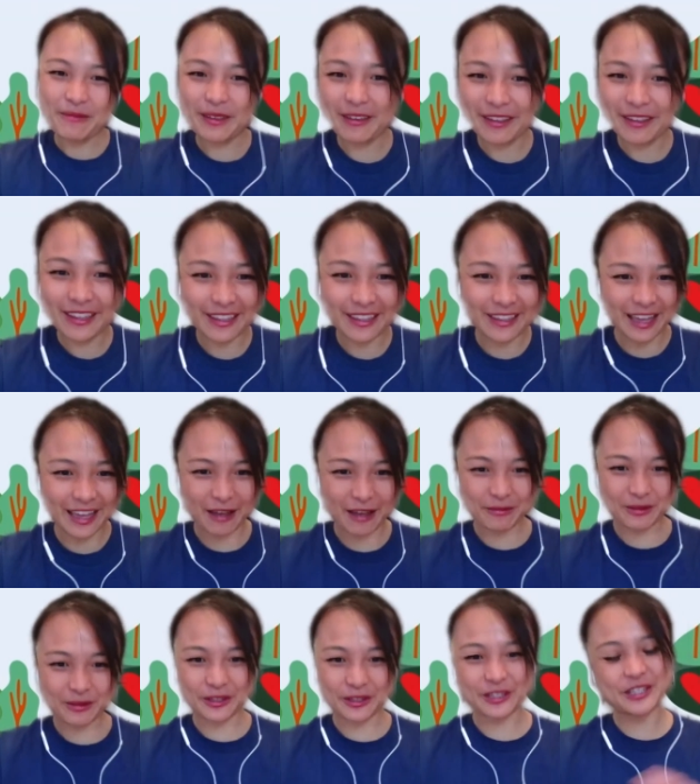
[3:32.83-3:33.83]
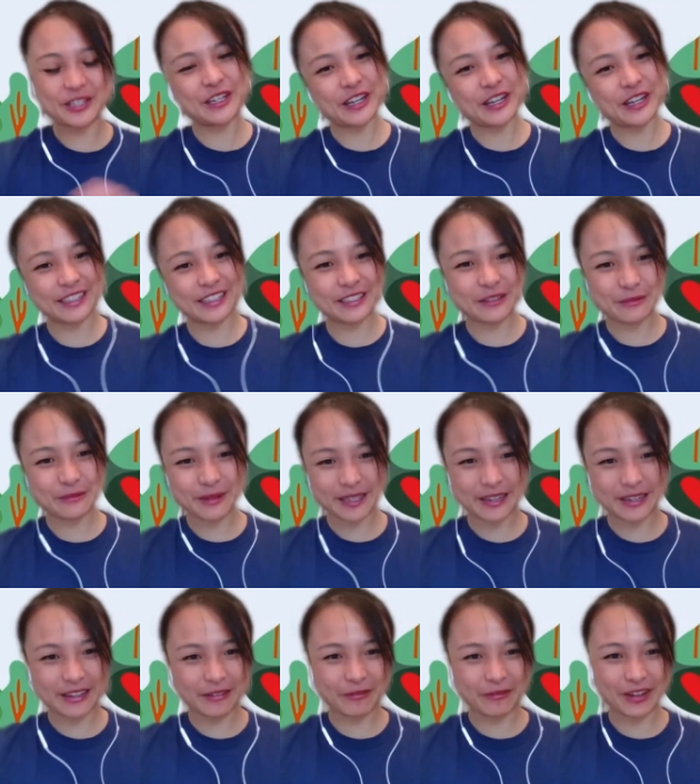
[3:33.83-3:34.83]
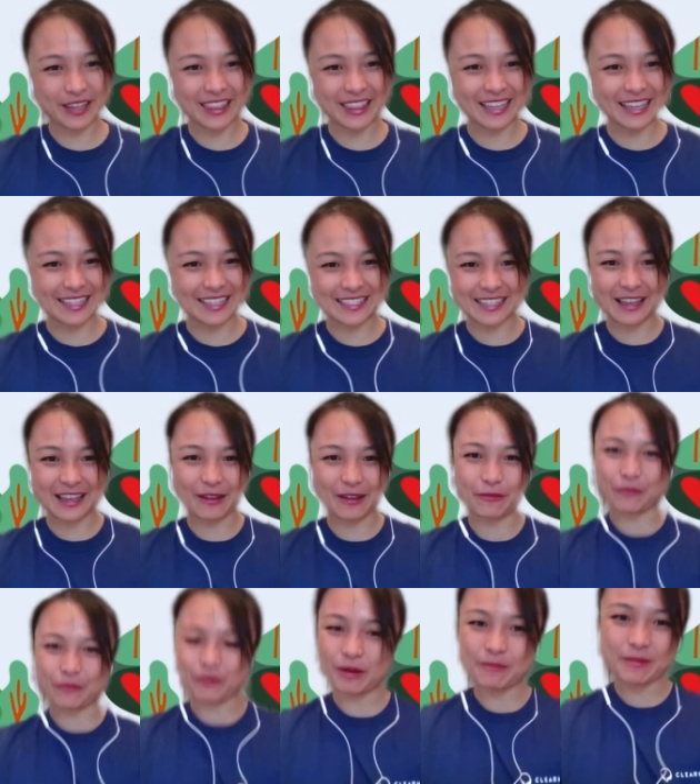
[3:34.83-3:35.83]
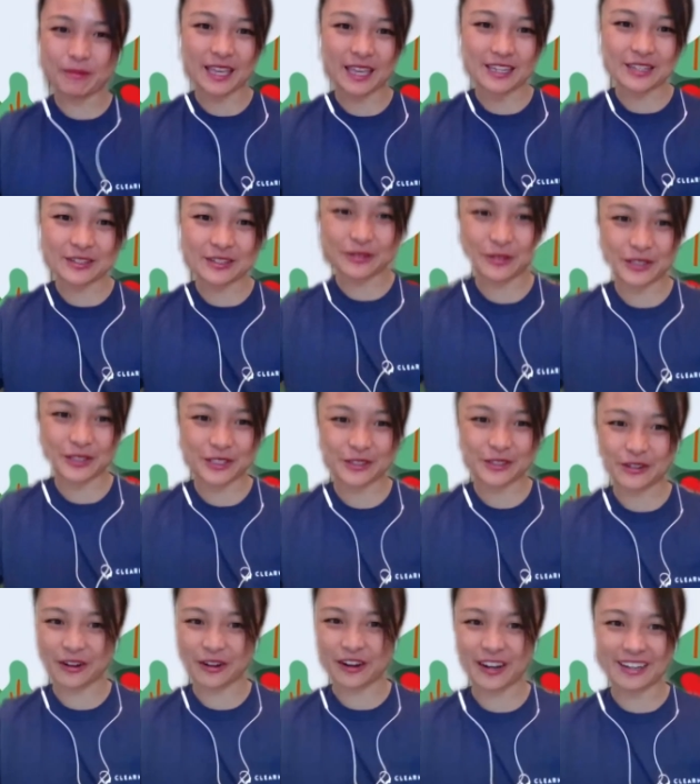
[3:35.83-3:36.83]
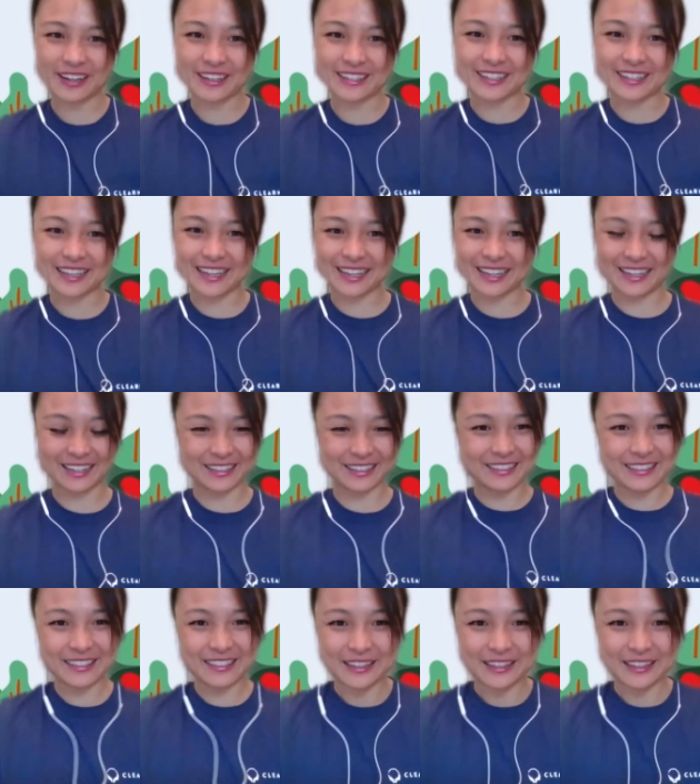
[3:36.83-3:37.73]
maybe um, you could share a little bit with us um, what made you start uh,